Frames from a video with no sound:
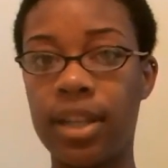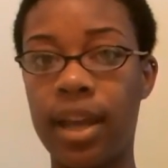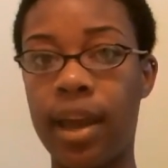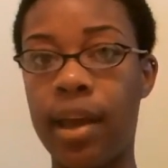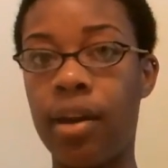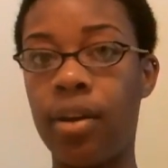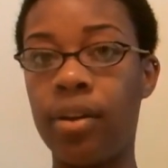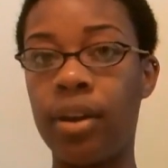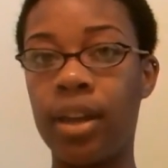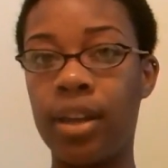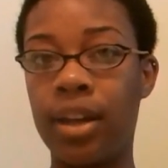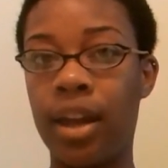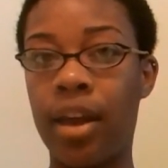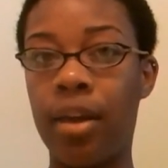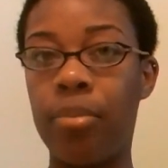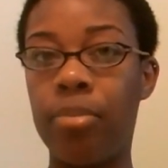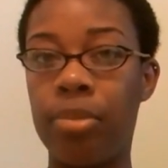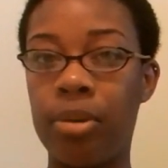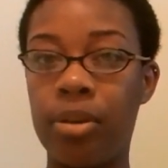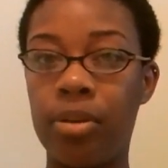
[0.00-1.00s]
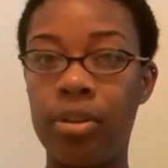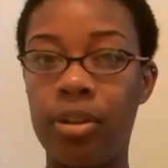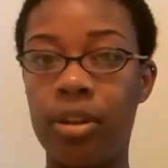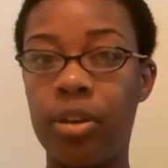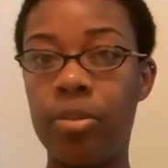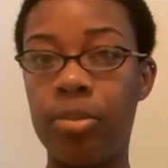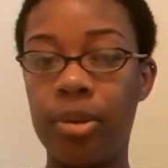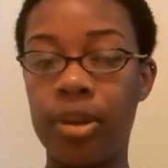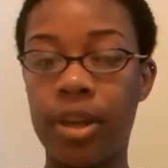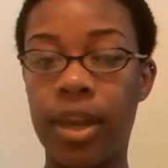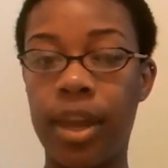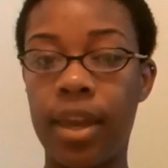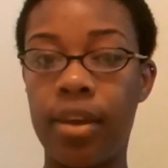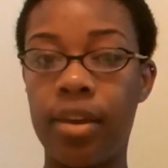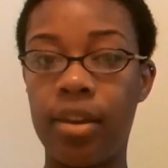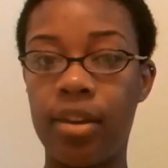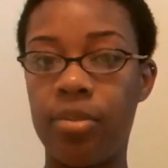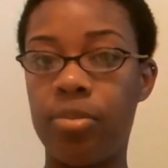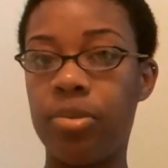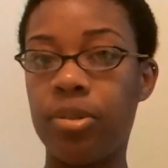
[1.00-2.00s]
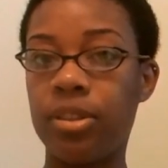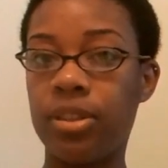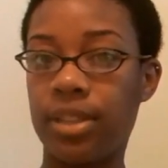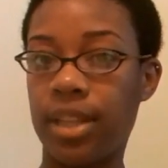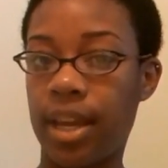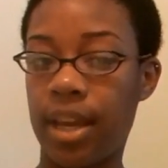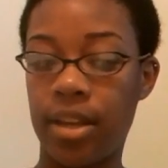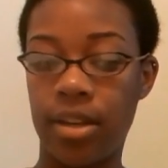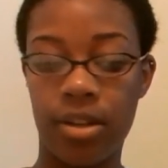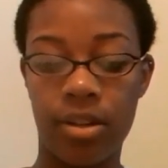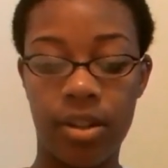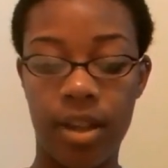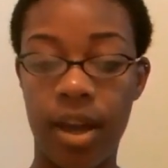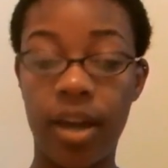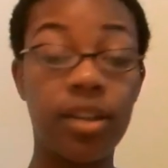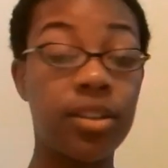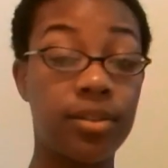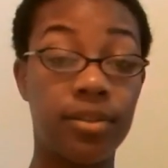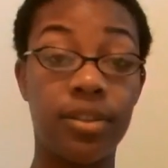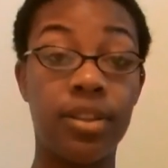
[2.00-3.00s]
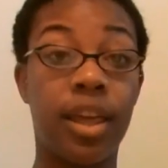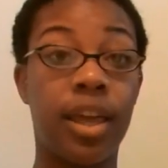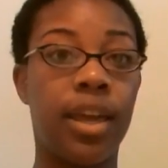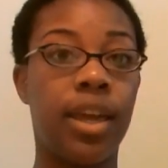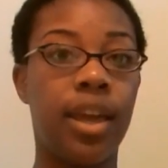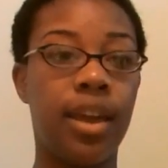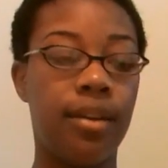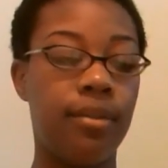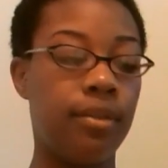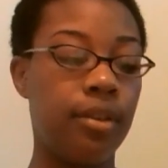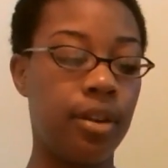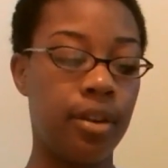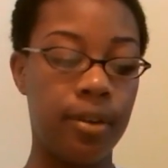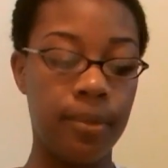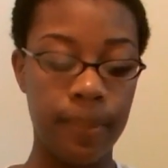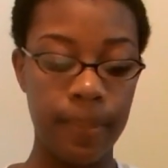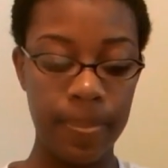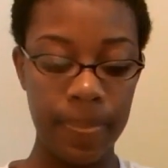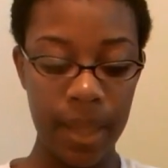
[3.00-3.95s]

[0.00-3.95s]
out and not build up or cake up or stay in your locks for like ever.